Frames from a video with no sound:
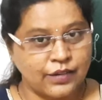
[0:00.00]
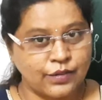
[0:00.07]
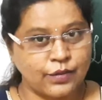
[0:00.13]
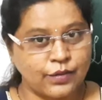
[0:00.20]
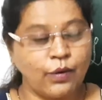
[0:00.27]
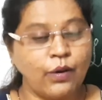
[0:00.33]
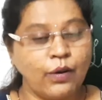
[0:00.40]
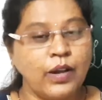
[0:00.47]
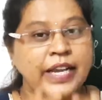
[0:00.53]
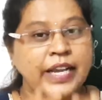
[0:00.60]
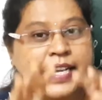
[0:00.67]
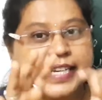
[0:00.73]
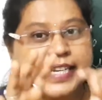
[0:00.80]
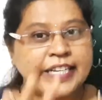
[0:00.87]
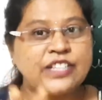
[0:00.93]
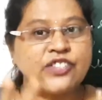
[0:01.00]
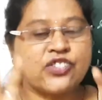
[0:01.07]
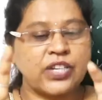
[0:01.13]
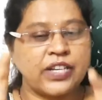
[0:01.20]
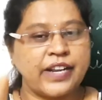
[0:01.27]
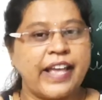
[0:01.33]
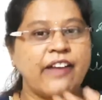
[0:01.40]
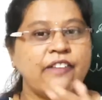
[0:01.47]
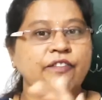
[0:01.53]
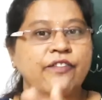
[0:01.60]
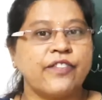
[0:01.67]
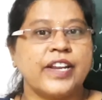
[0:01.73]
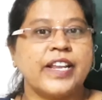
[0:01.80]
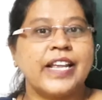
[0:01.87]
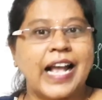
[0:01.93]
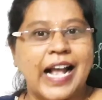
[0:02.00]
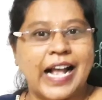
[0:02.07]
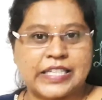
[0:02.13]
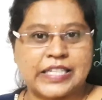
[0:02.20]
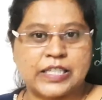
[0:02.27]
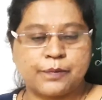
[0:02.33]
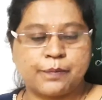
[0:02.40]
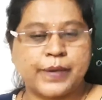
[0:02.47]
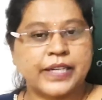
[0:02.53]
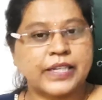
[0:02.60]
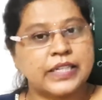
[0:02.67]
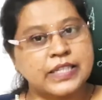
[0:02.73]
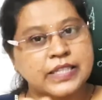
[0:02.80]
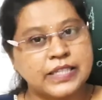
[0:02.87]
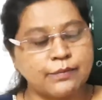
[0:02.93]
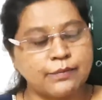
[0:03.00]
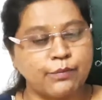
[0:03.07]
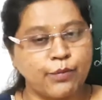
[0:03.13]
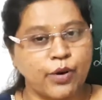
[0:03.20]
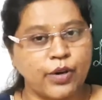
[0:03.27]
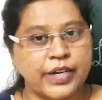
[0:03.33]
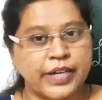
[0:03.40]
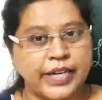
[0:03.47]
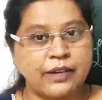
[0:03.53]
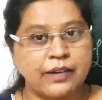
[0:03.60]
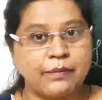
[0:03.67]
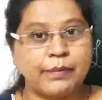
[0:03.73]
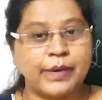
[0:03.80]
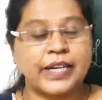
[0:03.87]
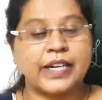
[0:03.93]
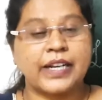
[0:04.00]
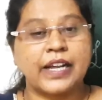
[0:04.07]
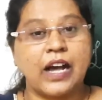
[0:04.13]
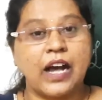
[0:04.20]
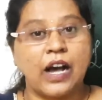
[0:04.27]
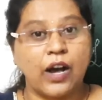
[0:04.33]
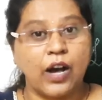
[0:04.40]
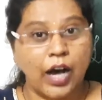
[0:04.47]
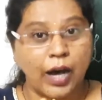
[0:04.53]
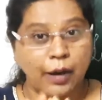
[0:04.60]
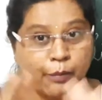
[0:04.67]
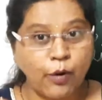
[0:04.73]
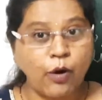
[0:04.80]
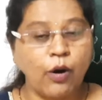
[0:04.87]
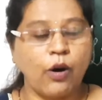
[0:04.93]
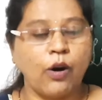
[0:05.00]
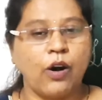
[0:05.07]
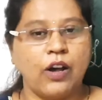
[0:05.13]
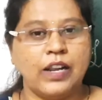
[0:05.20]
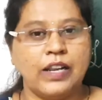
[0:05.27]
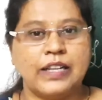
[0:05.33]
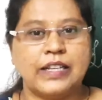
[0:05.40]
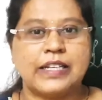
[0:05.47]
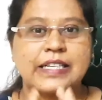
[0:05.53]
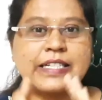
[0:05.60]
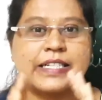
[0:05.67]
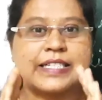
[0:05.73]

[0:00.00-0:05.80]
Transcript: So each and every aspect is important, but above all,